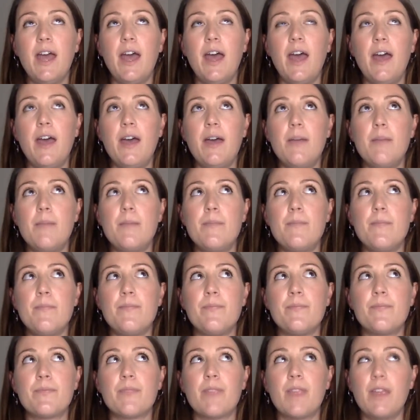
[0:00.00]
um,
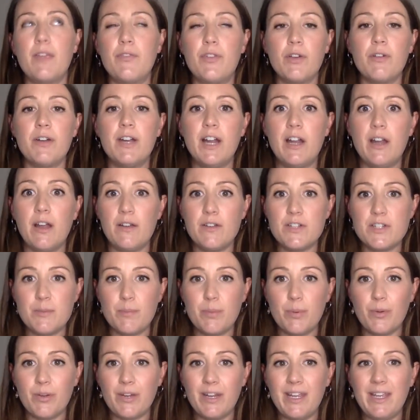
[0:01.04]
if you're in a larger
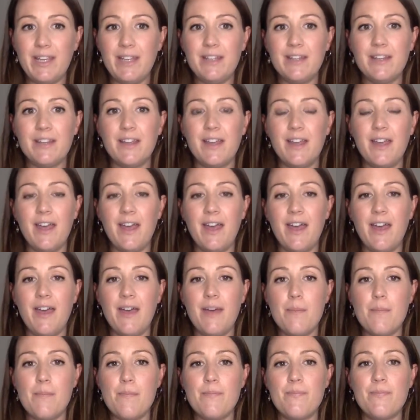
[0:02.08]
body.
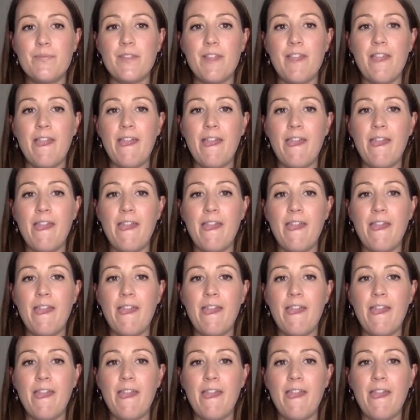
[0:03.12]
Um,